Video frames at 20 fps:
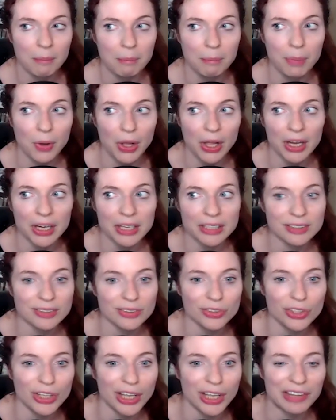But
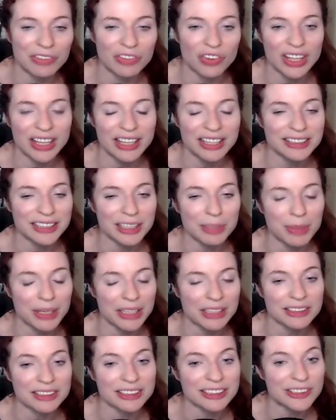it's easy, but
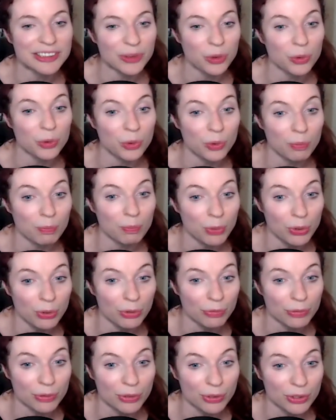it's still
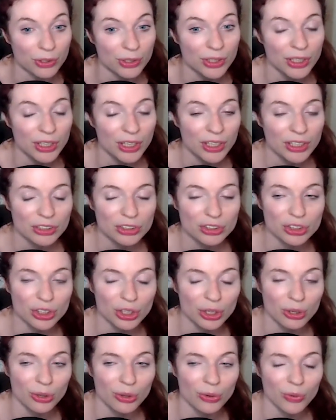beautiful.
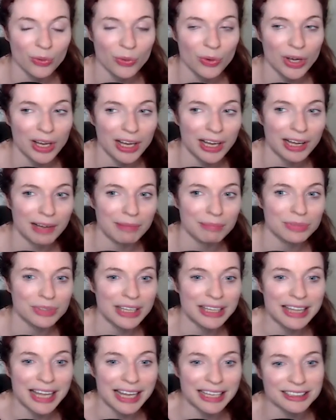So
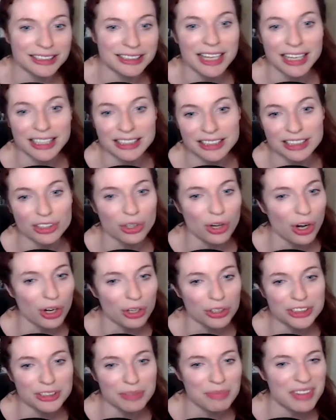that's nice that there
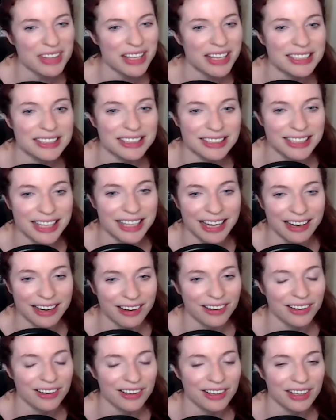are some things
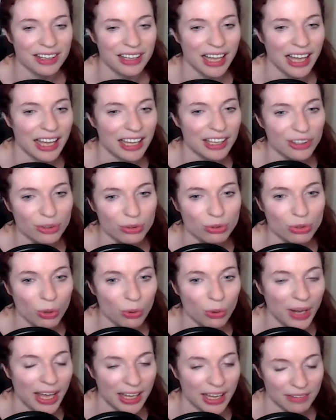there that you
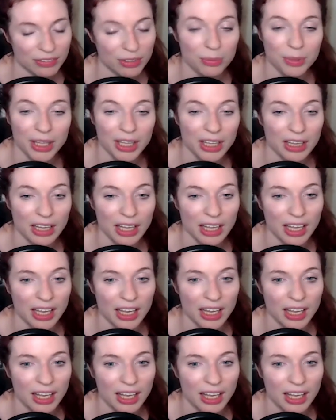don't have to be like